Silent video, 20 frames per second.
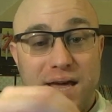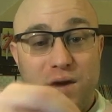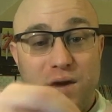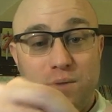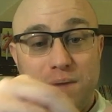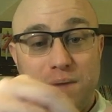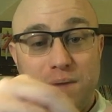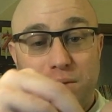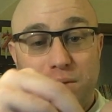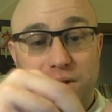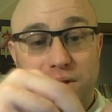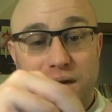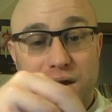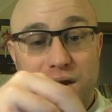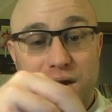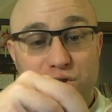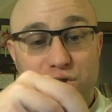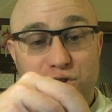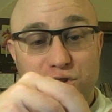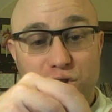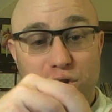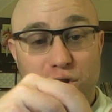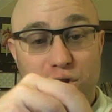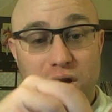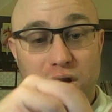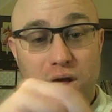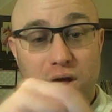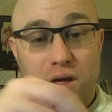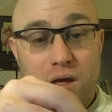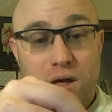you'd be able to get your shirt.
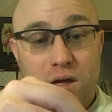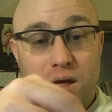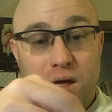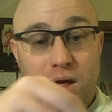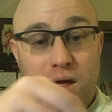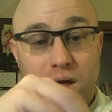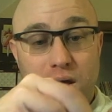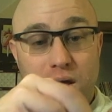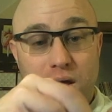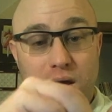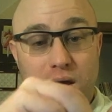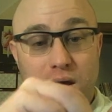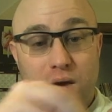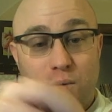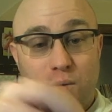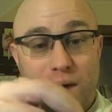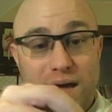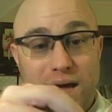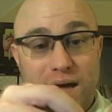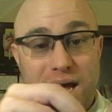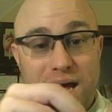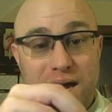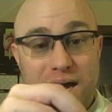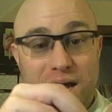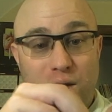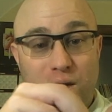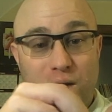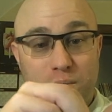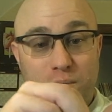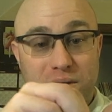Why can't
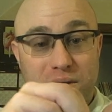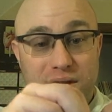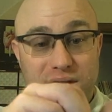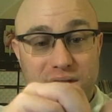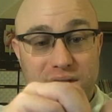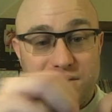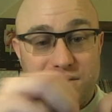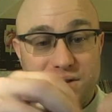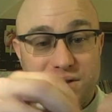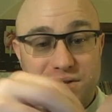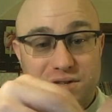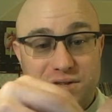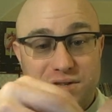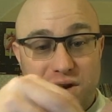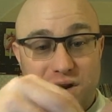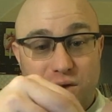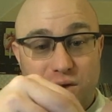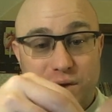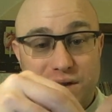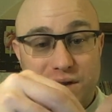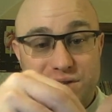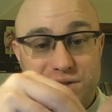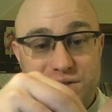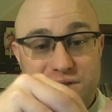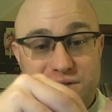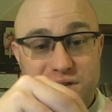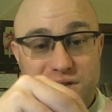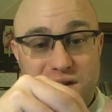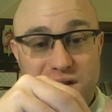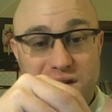I open this? This is
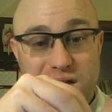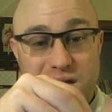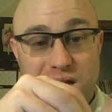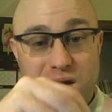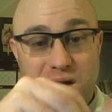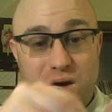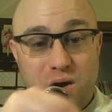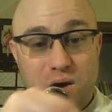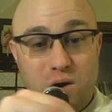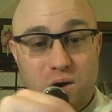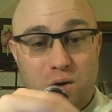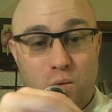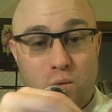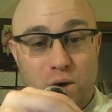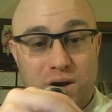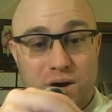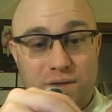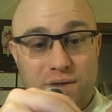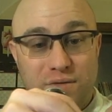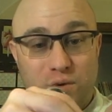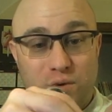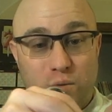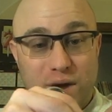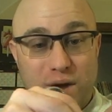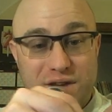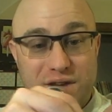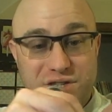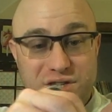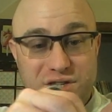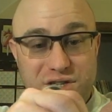always one of the
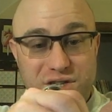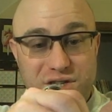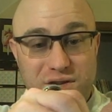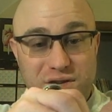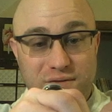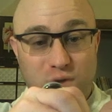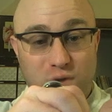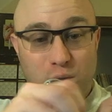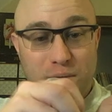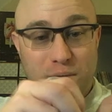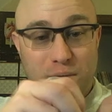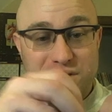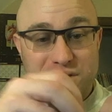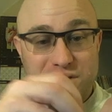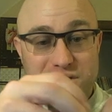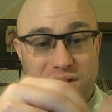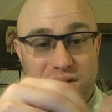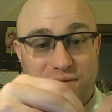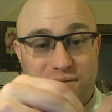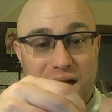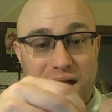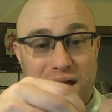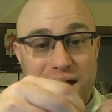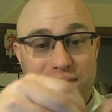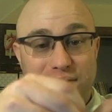risks of opening stuff live.